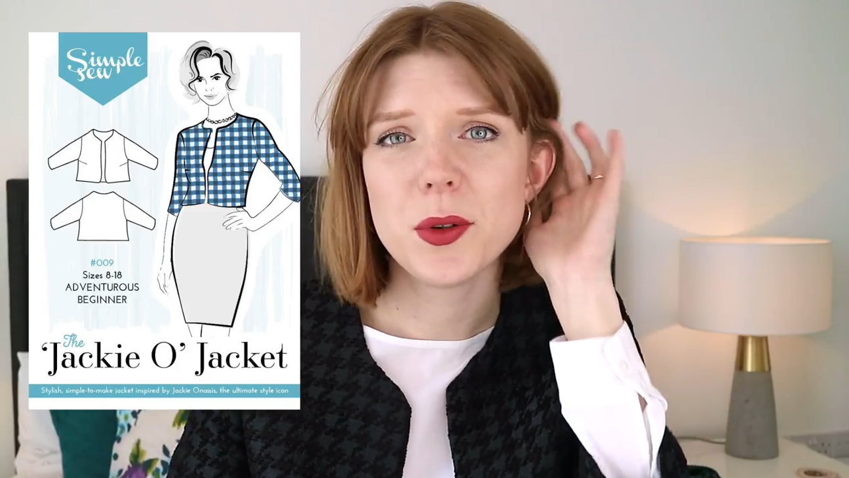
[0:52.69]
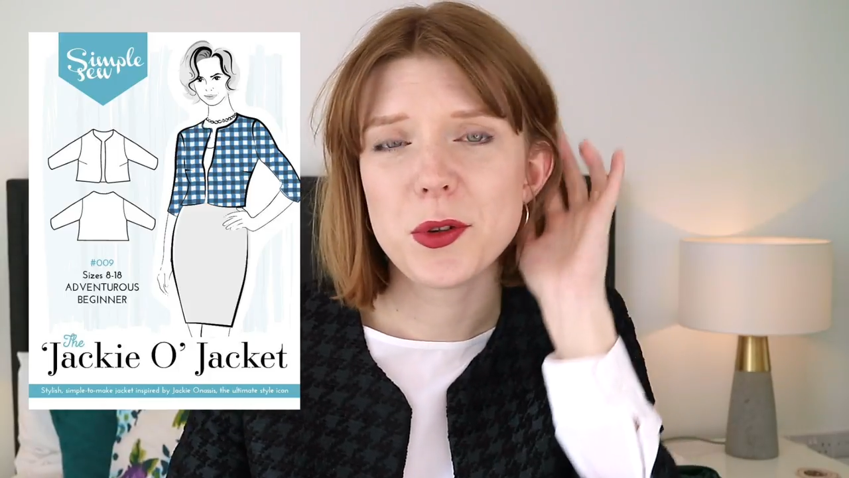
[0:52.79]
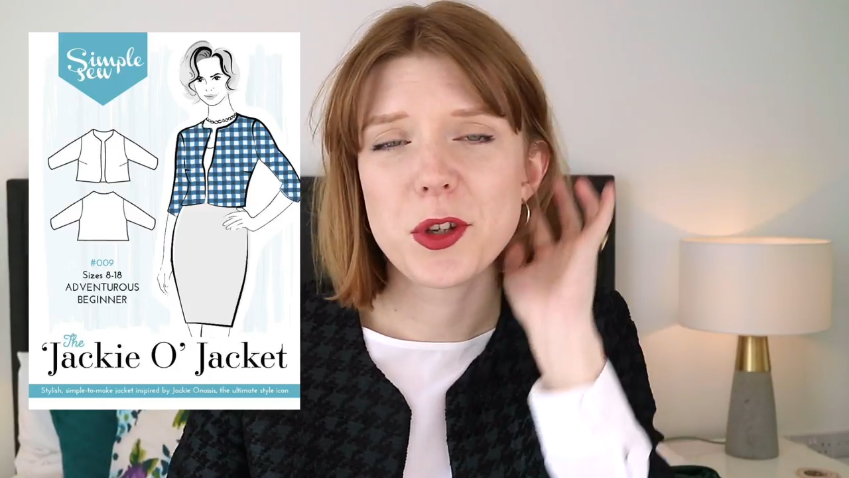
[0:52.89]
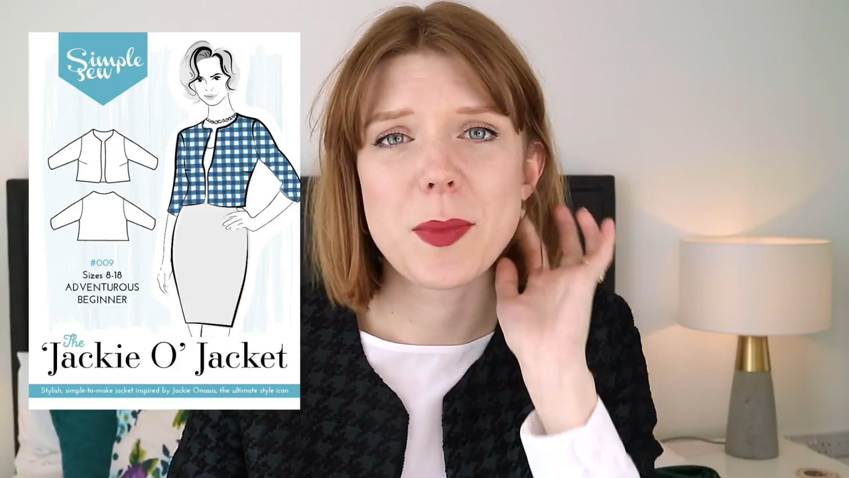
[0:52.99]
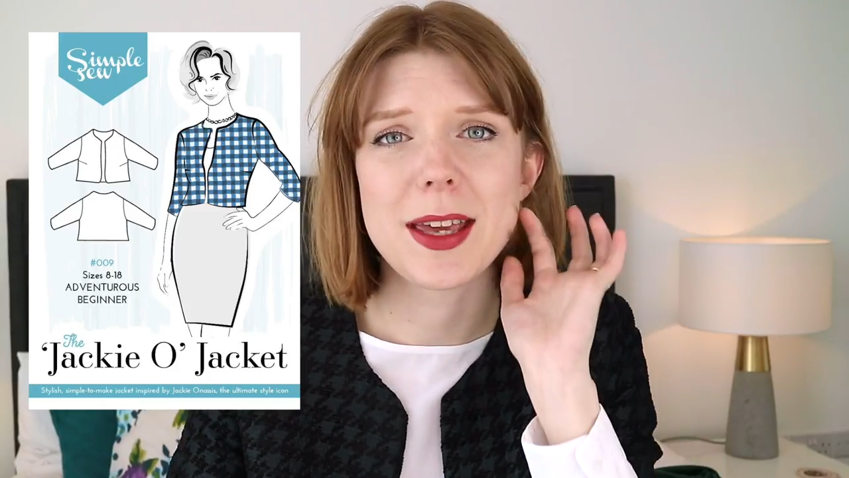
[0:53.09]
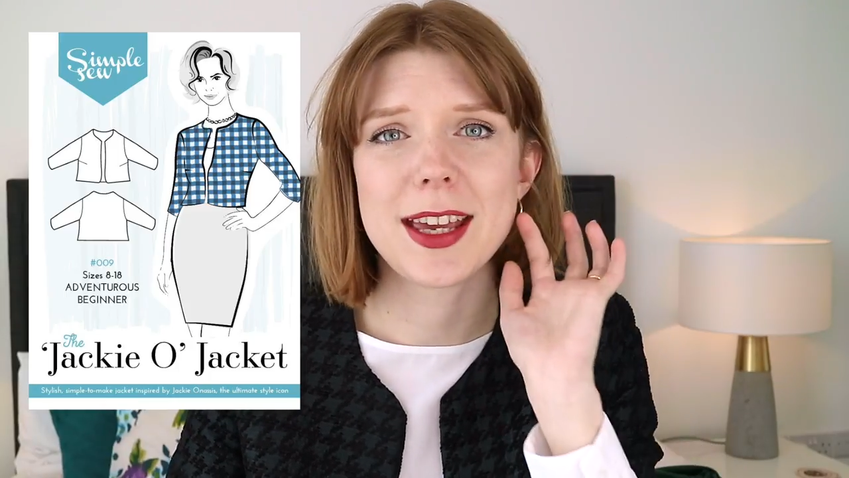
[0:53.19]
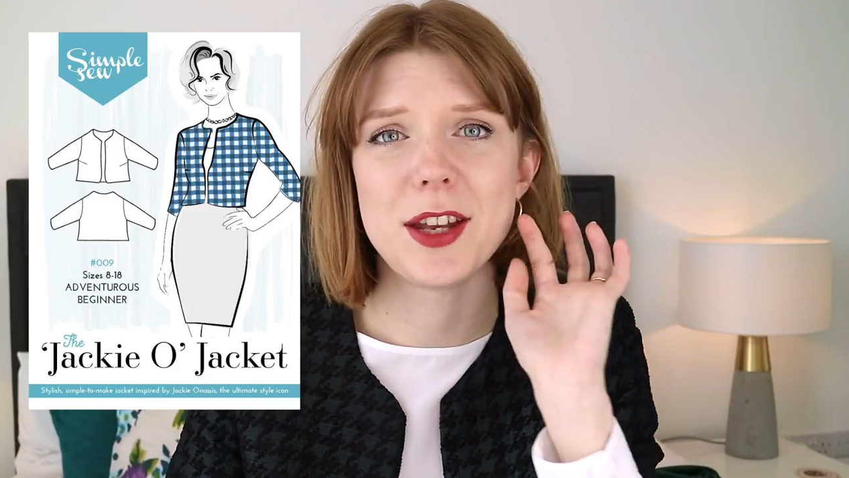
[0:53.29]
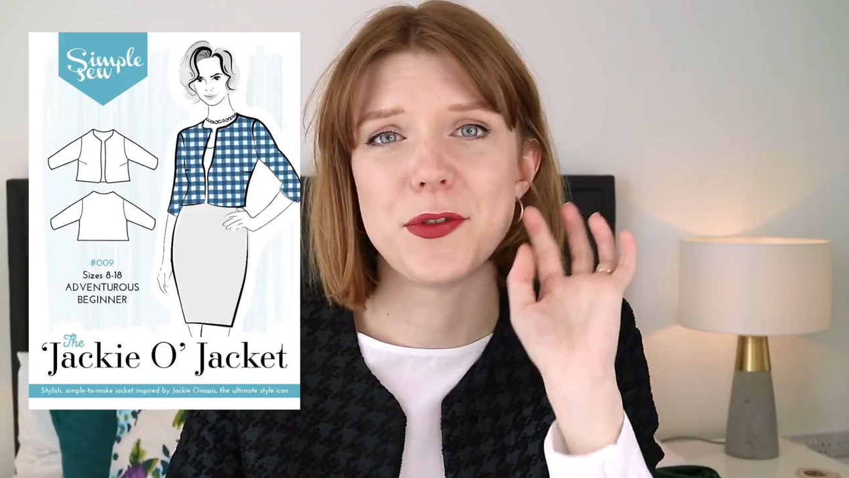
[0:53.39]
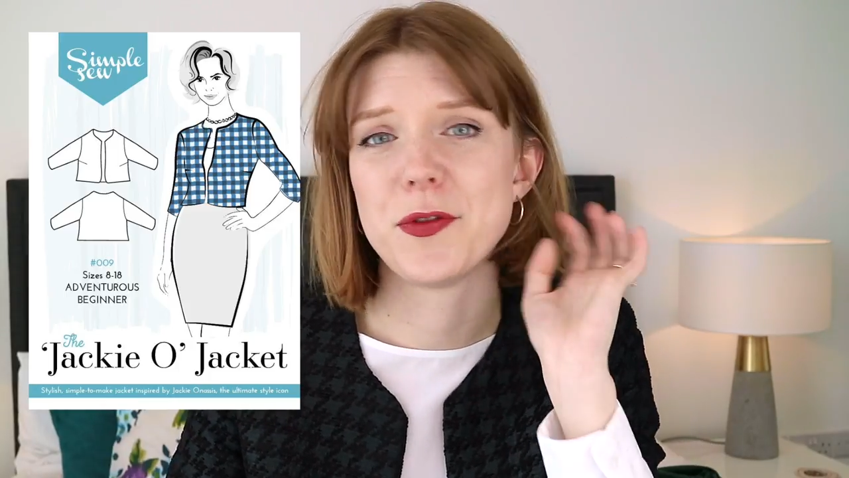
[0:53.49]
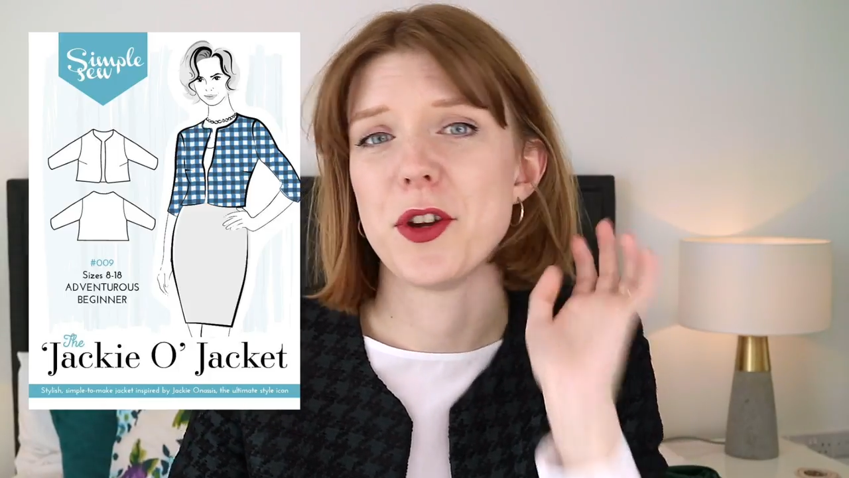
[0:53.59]
You can make it
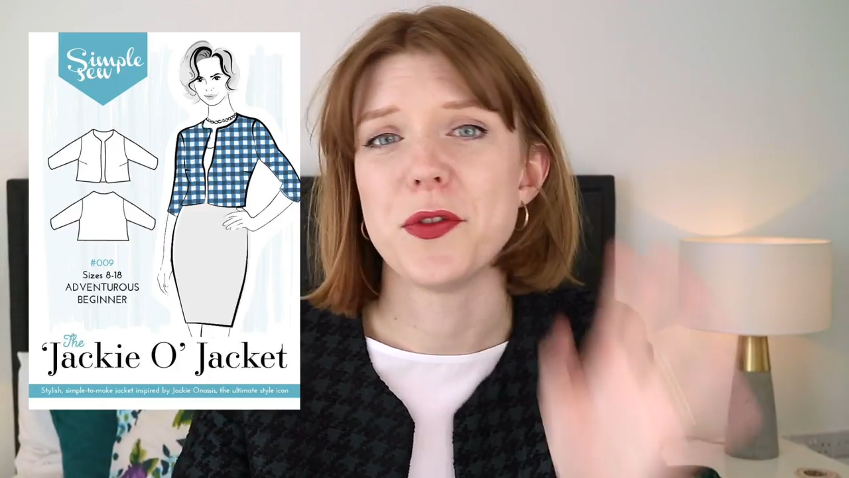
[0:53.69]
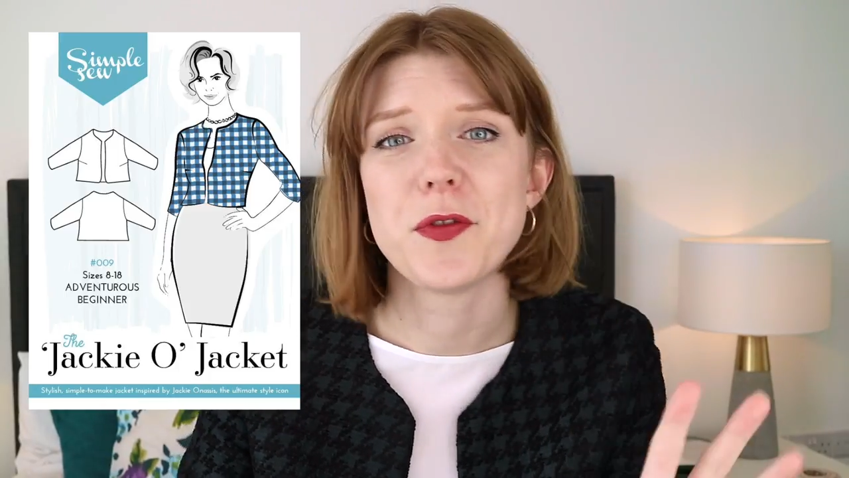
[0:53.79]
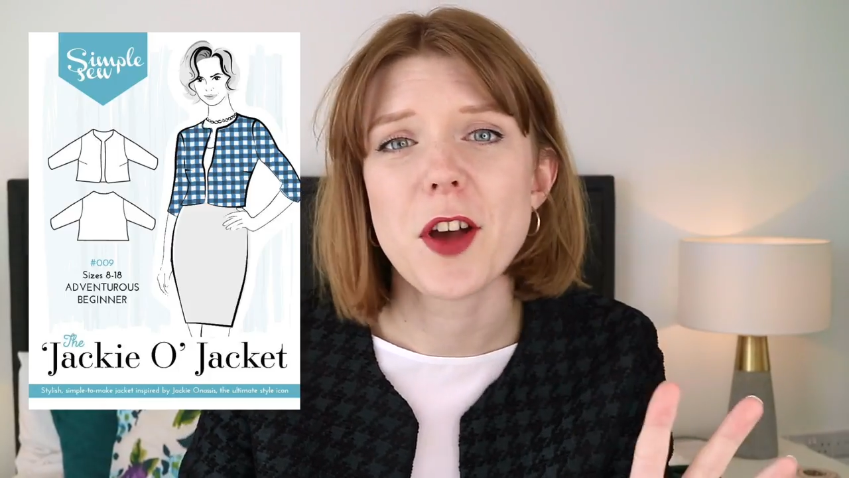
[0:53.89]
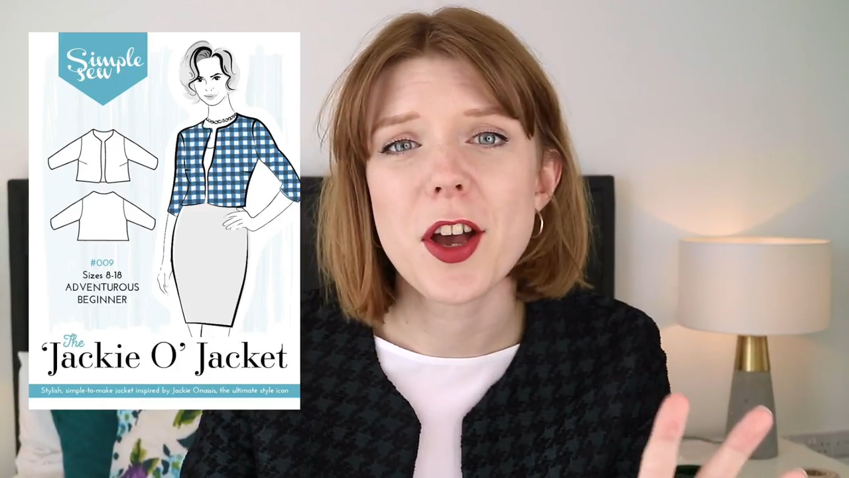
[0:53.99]
in faux fur.